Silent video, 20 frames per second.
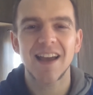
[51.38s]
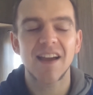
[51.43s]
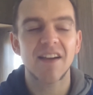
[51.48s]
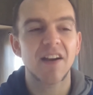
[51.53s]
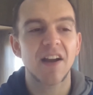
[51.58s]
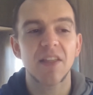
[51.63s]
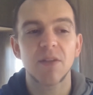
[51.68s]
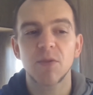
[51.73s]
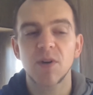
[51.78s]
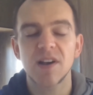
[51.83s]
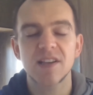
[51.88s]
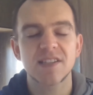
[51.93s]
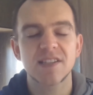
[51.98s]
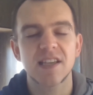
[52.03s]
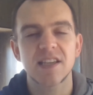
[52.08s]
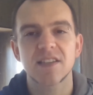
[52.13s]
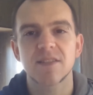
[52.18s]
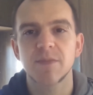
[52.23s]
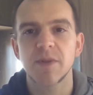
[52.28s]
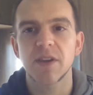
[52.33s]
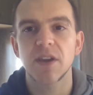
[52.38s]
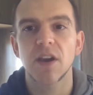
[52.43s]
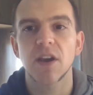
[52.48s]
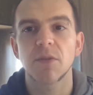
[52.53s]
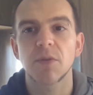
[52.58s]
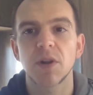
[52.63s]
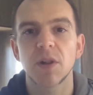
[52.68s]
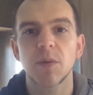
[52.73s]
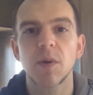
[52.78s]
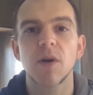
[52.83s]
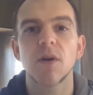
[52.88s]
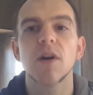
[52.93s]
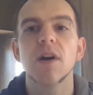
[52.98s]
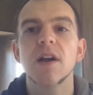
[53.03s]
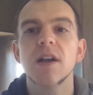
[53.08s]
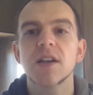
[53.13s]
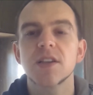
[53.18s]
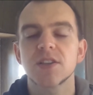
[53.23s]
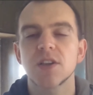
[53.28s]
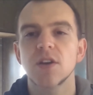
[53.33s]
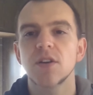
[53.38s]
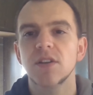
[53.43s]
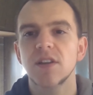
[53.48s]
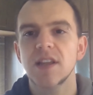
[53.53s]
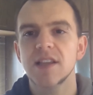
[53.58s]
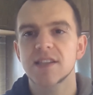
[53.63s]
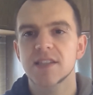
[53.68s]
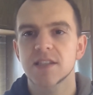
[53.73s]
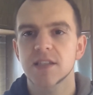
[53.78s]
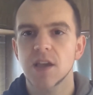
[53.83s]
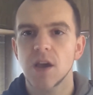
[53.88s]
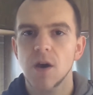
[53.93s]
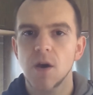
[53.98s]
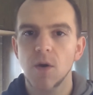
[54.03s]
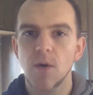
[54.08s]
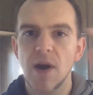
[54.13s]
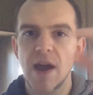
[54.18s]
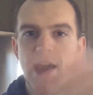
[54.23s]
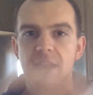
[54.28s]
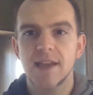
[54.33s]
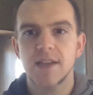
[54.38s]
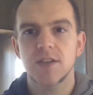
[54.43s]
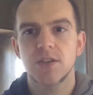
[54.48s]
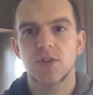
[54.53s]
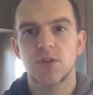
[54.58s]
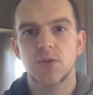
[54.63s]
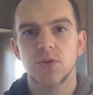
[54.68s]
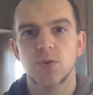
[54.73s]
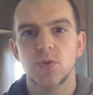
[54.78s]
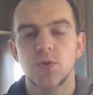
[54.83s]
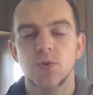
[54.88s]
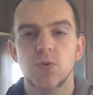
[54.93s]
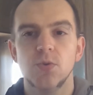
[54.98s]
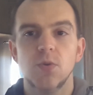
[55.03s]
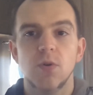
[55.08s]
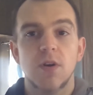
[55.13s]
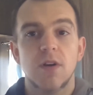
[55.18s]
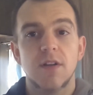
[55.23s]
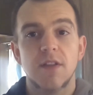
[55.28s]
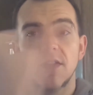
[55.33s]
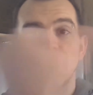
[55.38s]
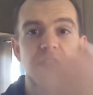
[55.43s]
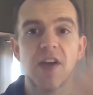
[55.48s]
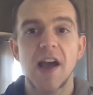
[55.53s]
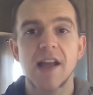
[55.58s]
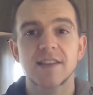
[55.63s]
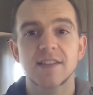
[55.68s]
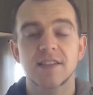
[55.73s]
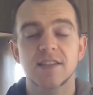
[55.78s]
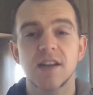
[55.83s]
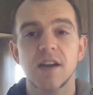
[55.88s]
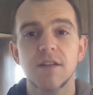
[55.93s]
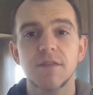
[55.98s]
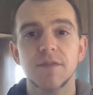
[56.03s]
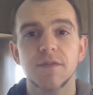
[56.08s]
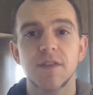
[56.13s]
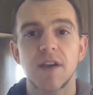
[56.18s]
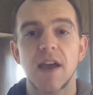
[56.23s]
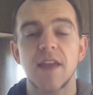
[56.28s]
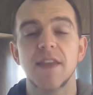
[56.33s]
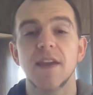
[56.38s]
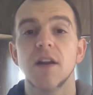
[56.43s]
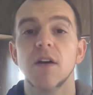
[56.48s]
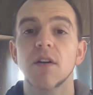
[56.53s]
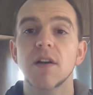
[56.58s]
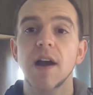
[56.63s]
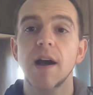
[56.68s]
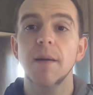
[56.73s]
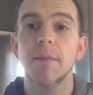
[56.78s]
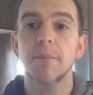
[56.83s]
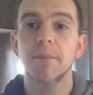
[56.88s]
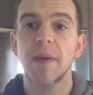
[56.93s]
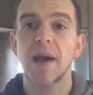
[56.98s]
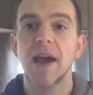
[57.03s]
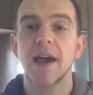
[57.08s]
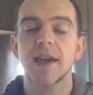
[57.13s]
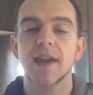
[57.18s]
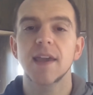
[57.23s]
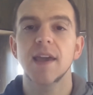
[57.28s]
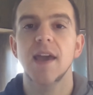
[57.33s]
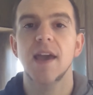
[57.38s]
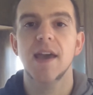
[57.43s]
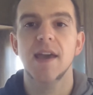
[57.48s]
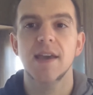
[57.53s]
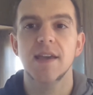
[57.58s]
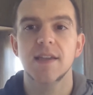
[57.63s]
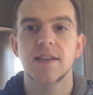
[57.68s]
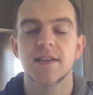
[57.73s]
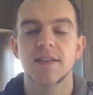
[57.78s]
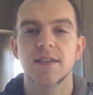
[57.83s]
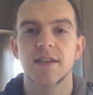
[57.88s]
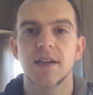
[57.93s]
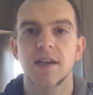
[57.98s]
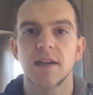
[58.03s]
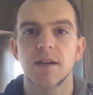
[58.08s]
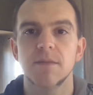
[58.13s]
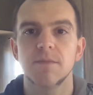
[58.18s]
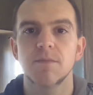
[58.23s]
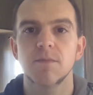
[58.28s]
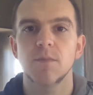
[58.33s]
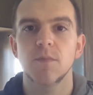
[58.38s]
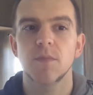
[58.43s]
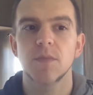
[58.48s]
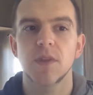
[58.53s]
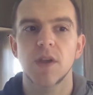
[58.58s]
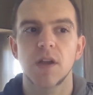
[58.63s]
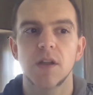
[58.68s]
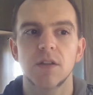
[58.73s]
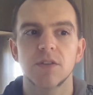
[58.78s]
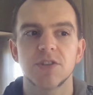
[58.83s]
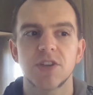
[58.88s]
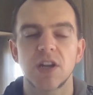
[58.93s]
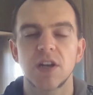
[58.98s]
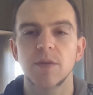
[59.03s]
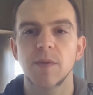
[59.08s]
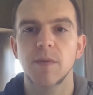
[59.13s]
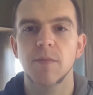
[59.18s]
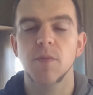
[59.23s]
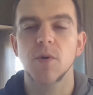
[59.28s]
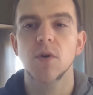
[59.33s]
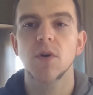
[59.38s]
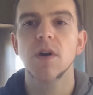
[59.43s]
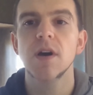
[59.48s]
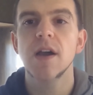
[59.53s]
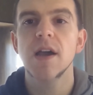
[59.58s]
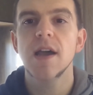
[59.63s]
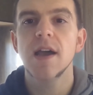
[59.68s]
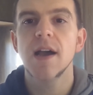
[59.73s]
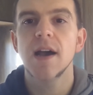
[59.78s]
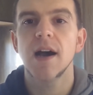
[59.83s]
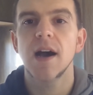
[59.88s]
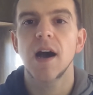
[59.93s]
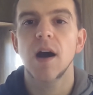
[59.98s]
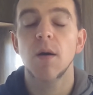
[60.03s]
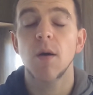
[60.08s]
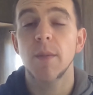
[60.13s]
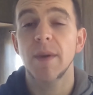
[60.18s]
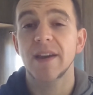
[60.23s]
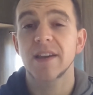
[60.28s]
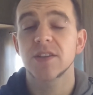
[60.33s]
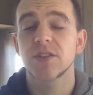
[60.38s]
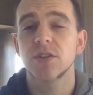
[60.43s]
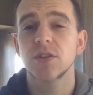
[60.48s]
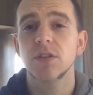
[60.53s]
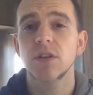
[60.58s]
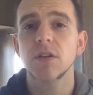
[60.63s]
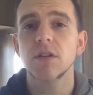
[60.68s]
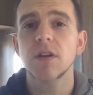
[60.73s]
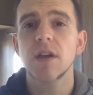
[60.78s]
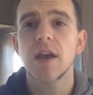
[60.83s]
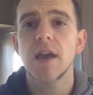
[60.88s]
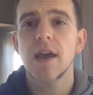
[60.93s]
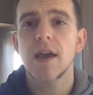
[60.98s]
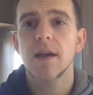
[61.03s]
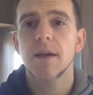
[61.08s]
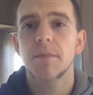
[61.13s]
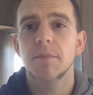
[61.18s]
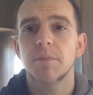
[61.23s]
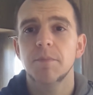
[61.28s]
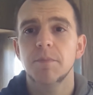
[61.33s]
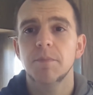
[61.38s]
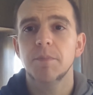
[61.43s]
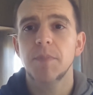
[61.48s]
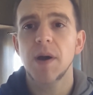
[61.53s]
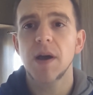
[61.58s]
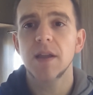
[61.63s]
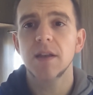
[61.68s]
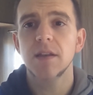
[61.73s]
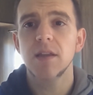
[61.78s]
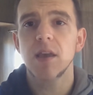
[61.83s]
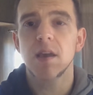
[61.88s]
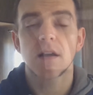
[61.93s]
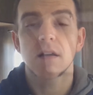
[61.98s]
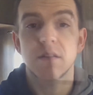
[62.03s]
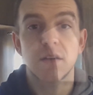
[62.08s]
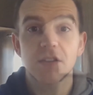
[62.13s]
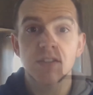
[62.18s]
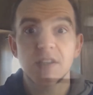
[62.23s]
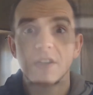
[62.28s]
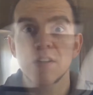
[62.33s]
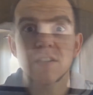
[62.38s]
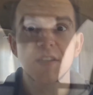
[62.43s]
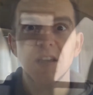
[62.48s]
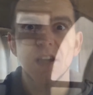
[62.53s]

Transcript: otherwise, things have been going really well. So let's go and do that stuff, and then I'll come back and I'll chat a little bit more. I won't make it too long, but yeah, I'll see you in